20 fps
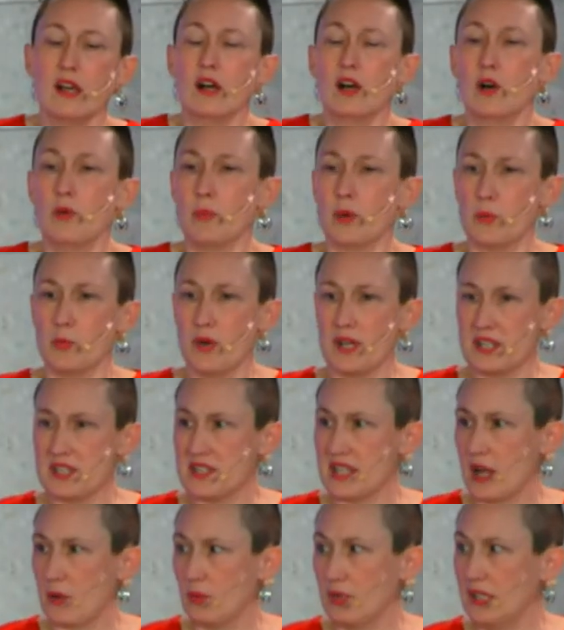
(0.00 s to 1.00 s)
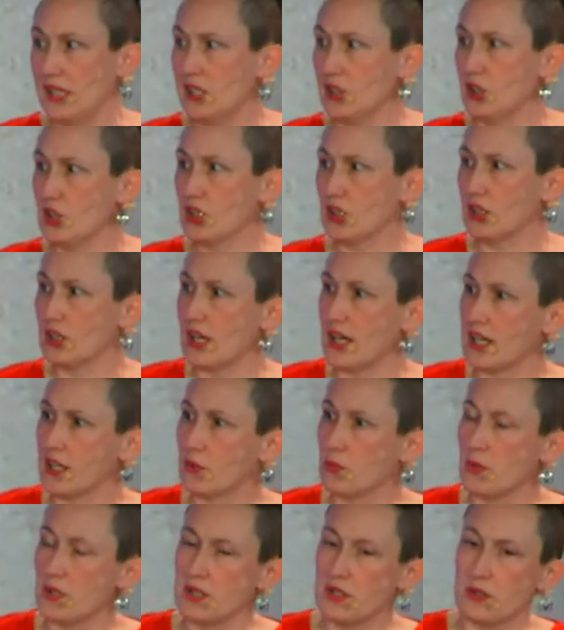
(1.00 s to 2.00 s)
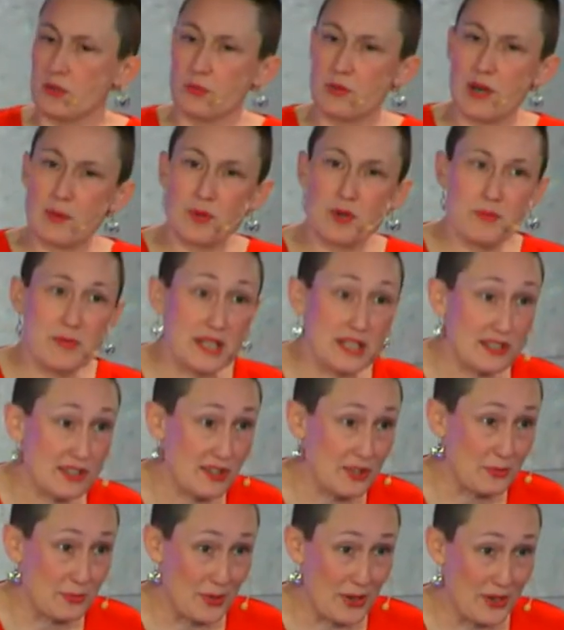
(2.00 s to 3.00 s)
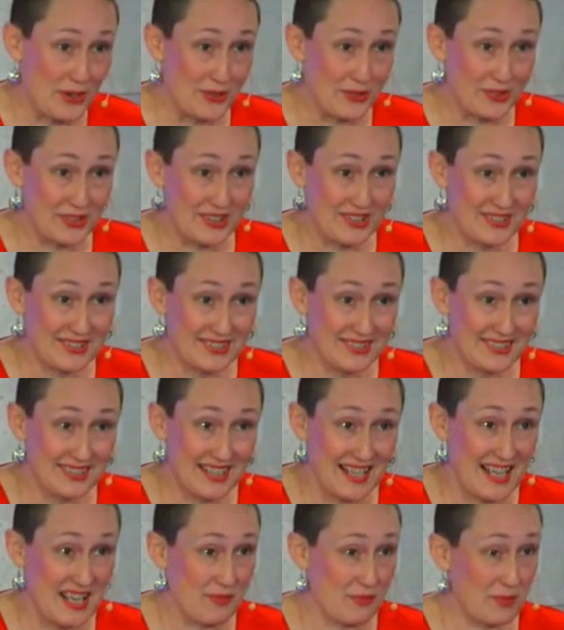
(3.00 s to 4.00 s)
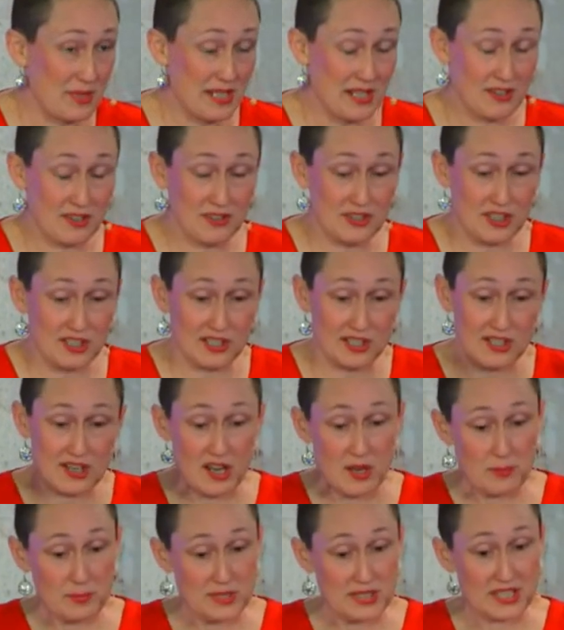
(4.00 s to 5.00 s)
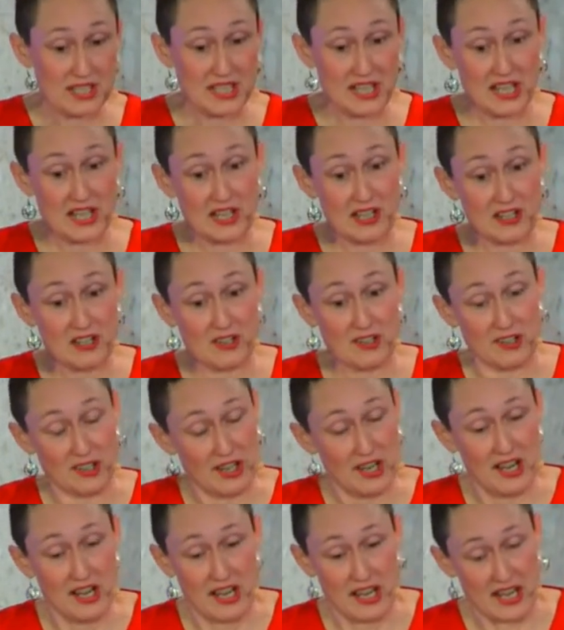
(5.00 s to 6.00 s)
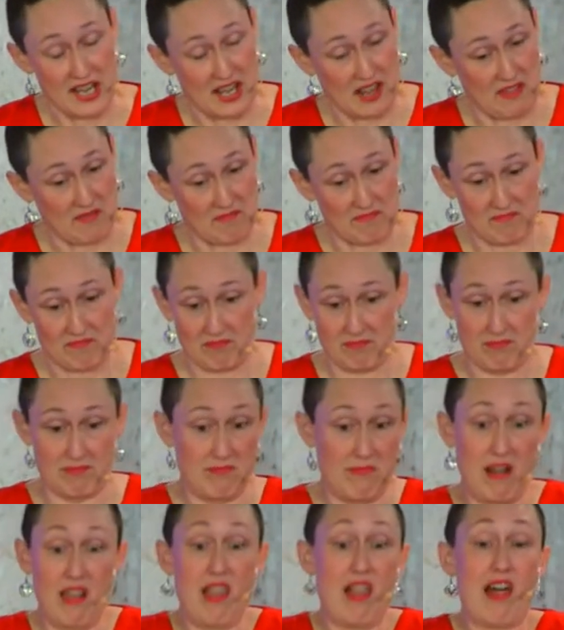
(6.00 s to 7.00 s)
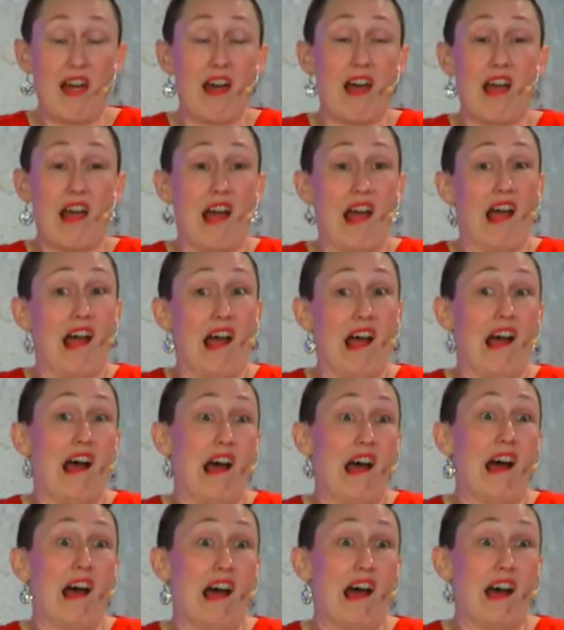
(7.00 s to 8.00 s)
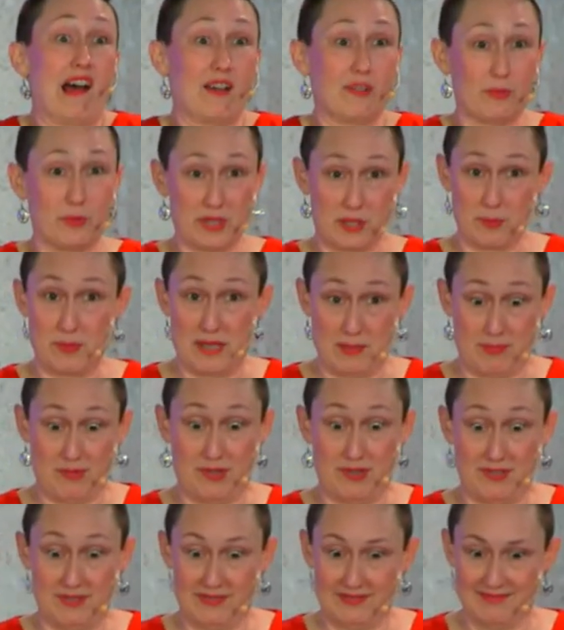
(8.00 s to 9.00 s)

But what does that really look like when the rubber meets the road and we are just up to here and blah with people?